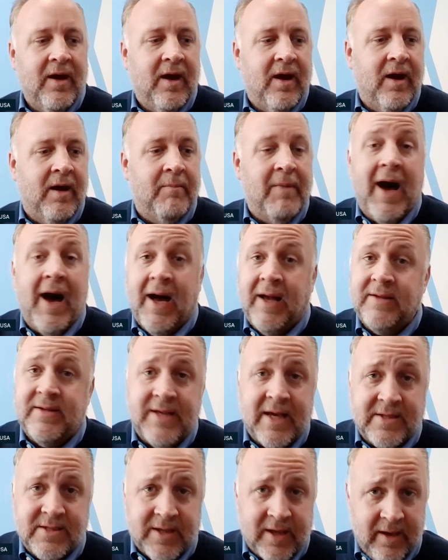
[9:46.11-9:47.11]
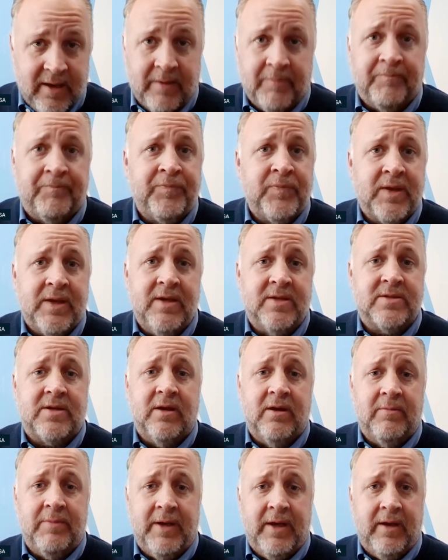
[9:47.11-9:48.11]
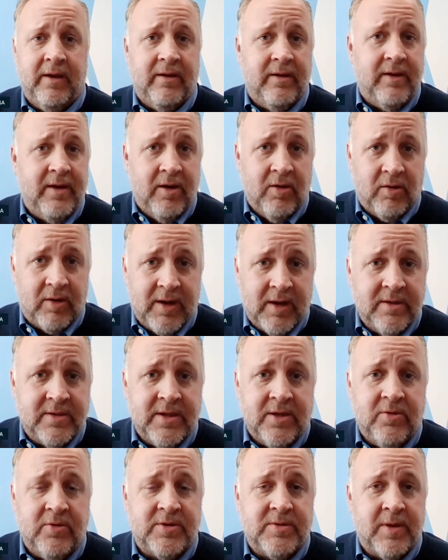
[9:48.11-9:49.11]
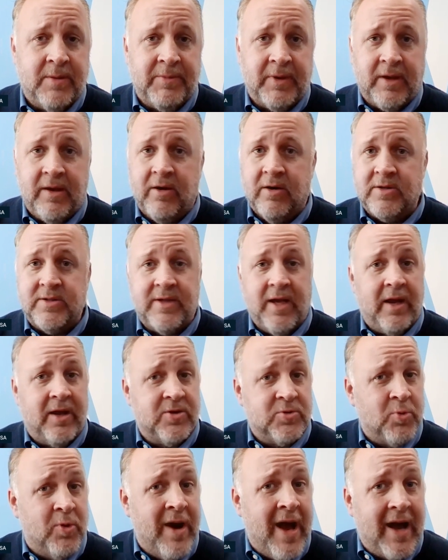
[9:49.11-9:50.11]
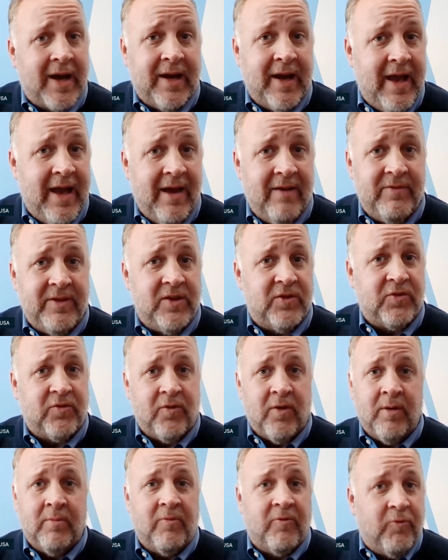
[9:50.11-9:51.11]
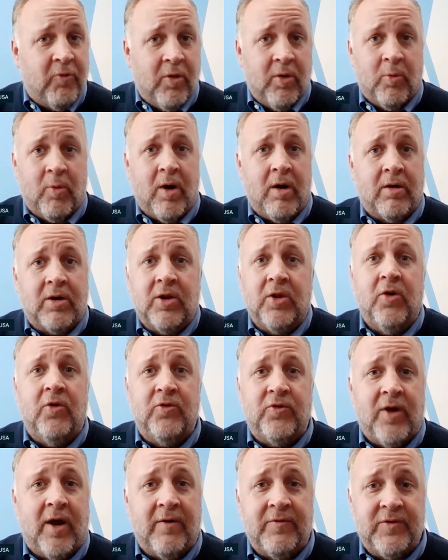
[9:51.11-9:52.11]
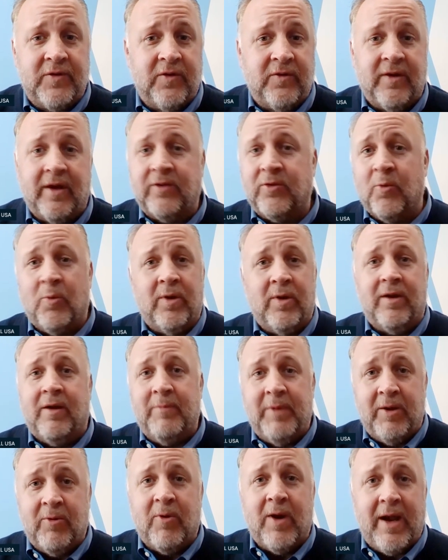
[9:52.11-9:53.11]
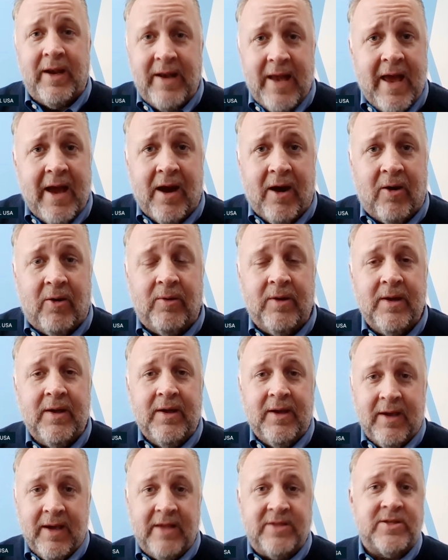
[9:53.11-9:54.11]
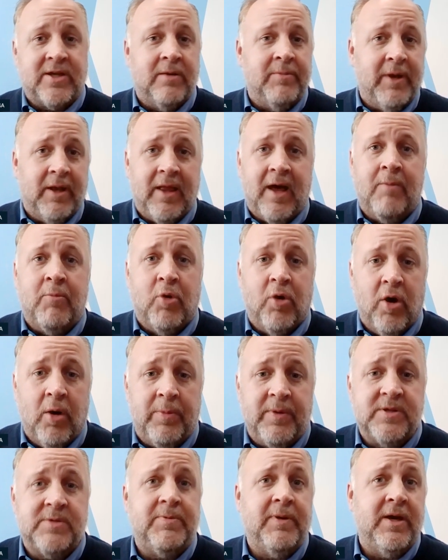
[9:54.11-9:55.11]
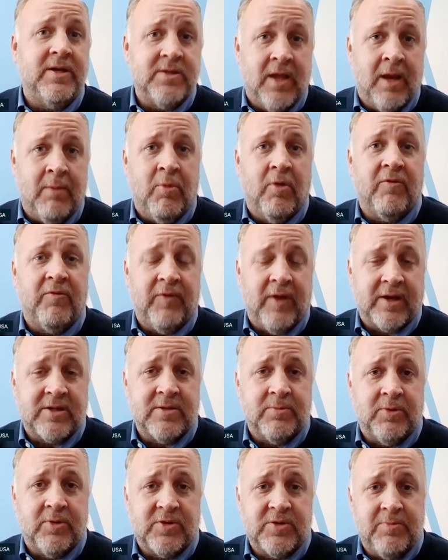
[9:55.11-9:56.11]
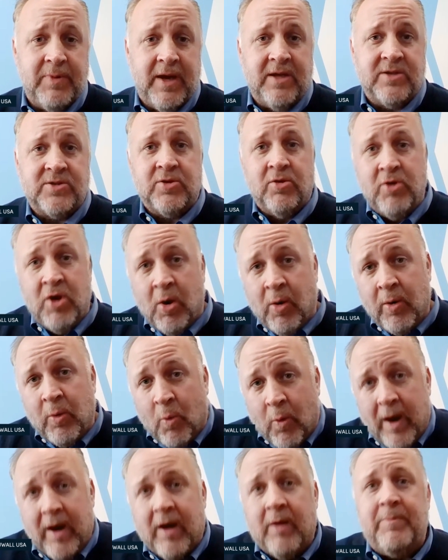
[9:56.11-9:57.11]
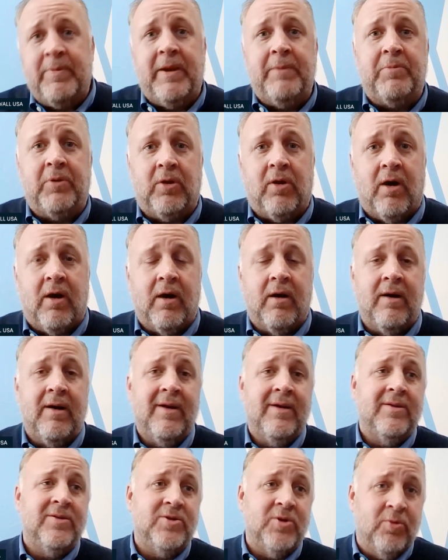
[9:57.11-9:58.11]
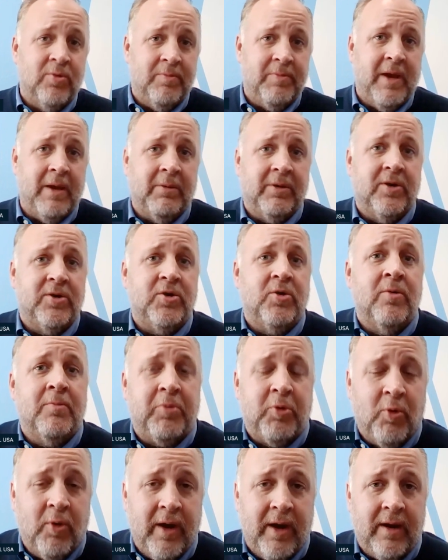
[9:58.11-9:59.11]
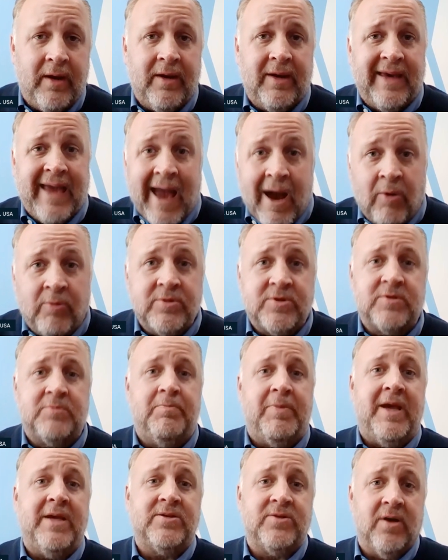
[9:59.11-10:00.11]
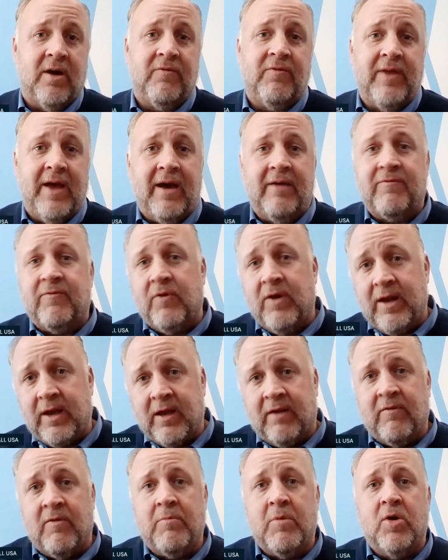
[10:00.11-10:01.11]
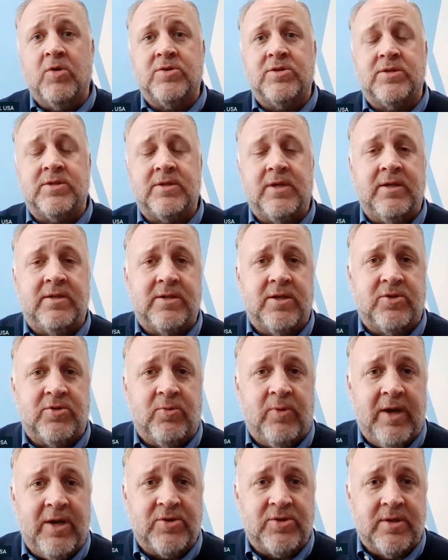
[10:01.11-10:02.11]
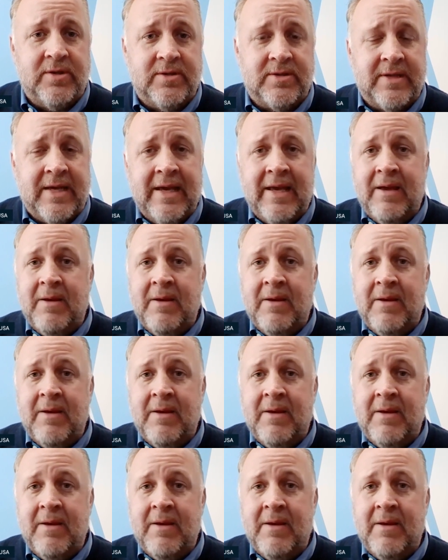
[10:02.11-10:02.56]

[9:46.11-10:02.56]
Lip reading: Hot desking is going to be, continue something here to stay, because we're not going to have these firm four-wall closed offices like the one I'm in right now. It's going to be a lot more open space, a lot more flexible space. So knowing where people are, be able to do employee counts based off that for any kind of emergency situations.